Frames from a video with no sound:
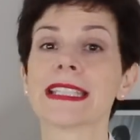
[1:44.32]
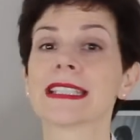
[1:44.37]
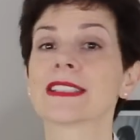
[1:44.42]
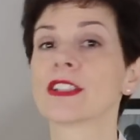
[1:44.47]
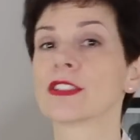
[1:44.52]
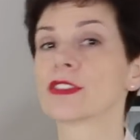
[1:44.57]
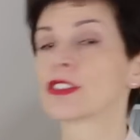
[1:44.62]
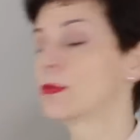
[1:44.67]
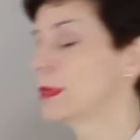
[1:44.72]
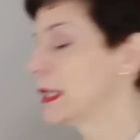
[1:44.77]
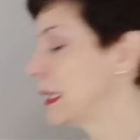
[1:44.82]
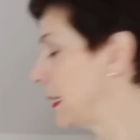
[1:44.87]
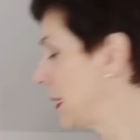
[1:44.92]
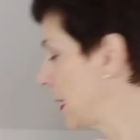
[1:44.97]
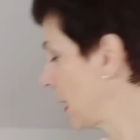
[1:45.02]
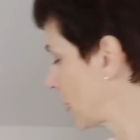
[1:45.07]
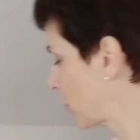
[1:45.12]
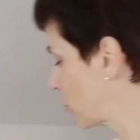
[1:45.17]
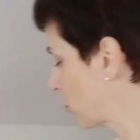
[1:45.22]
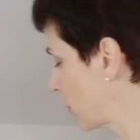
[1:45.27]
it's going to be
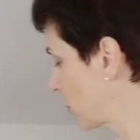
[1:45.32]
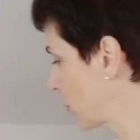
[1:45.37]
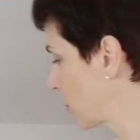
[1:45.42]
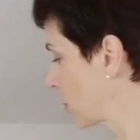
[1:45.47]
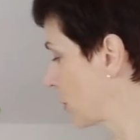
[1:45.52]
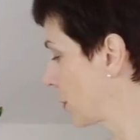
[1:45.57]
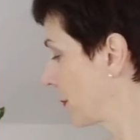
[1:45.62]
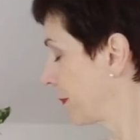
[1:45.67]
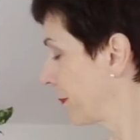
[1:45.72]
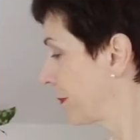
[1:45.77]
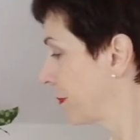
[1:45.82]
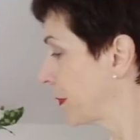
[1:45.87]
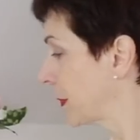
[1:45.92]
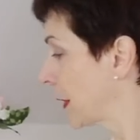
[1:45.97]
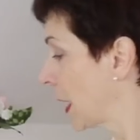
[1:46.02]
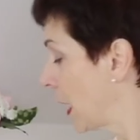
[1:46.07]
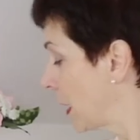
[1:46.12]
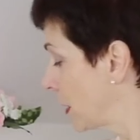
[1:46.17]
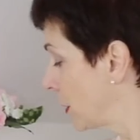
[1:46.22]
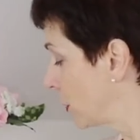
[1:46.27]
light one. So,
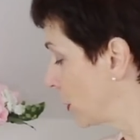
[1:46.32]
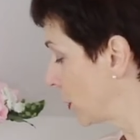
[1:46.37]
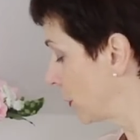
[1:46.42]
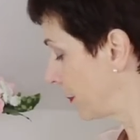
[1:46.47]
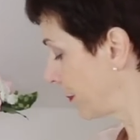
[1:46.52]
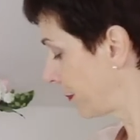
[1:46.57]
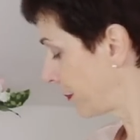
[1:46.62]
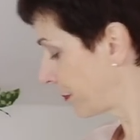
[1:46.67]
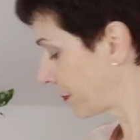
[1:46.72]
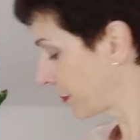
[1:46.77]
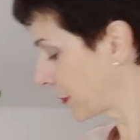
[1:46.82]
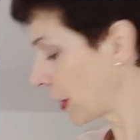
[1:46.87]
you know,